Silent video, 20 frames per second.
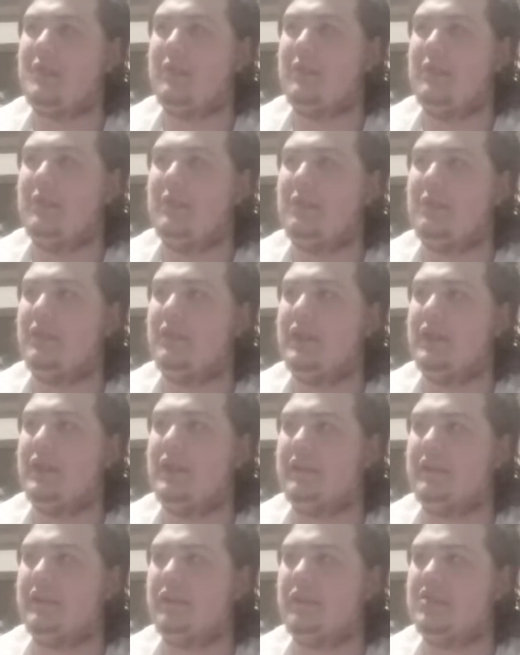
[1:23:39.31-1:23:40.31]
Ray Bill
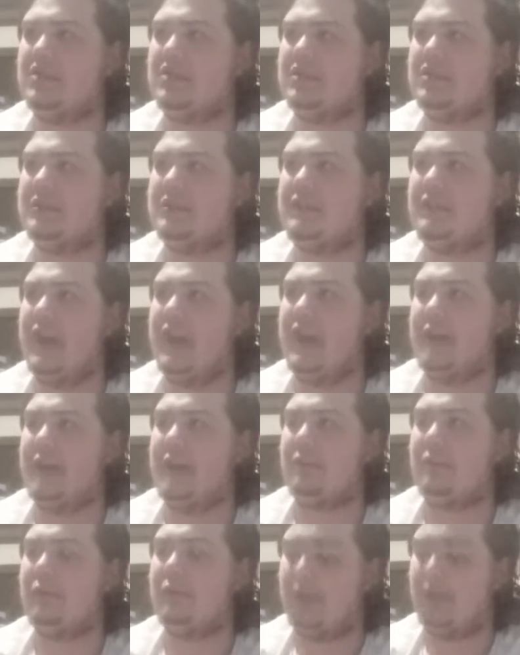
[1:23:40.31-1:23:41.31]
another version of the
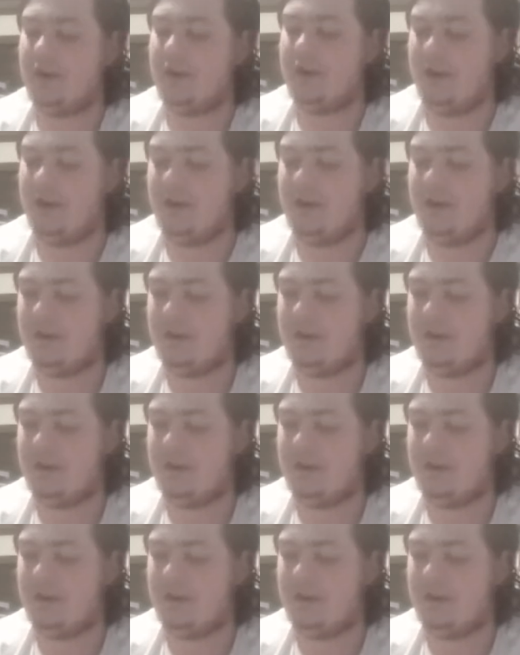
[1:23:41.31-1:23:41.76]
hammer or whatnot.